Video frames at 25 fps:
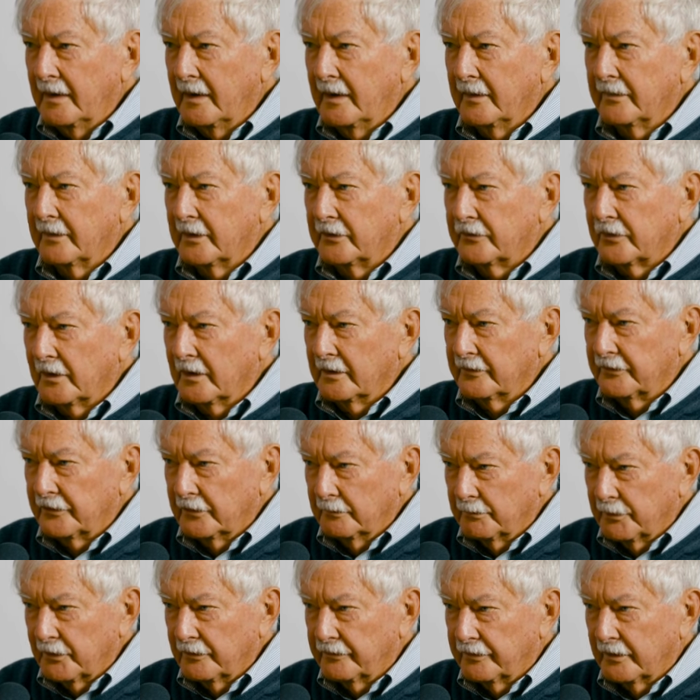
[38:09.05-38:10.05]
And they try and
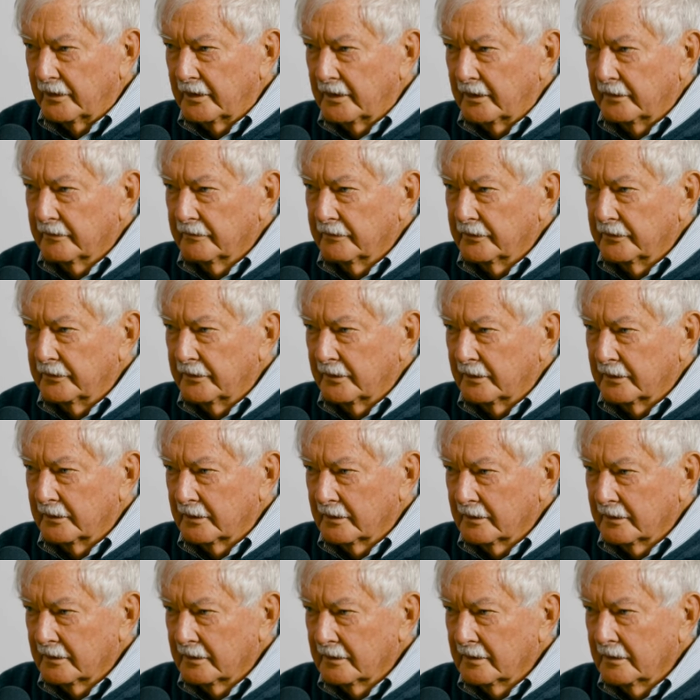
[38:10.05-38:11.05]
simplify
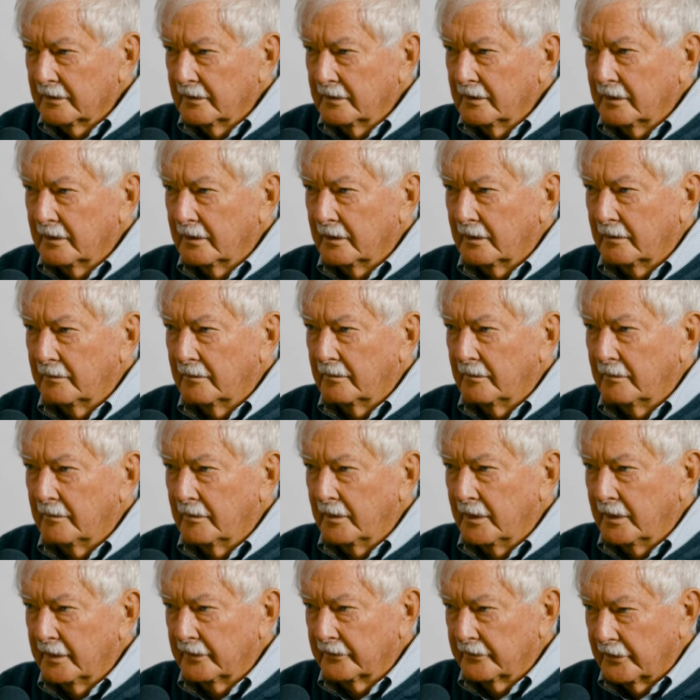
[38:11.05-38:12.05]
everything mm.
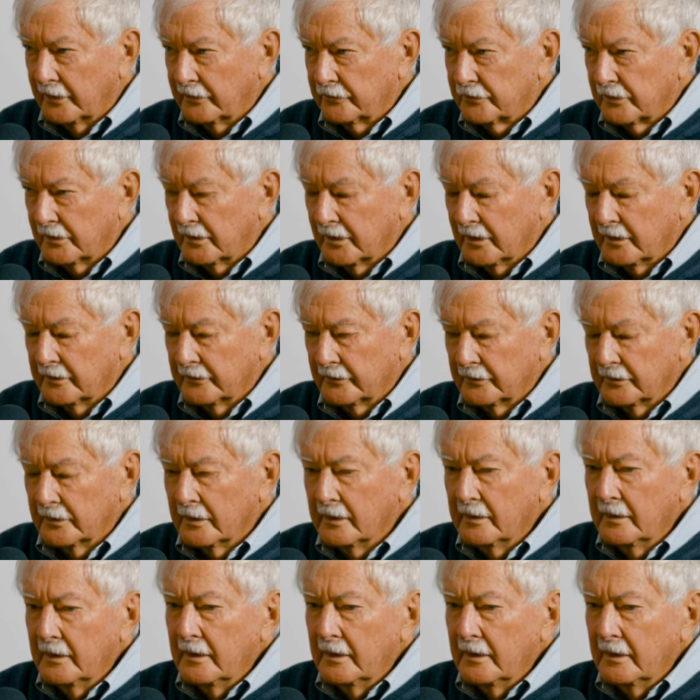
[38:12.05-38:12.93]
um, and centralize it.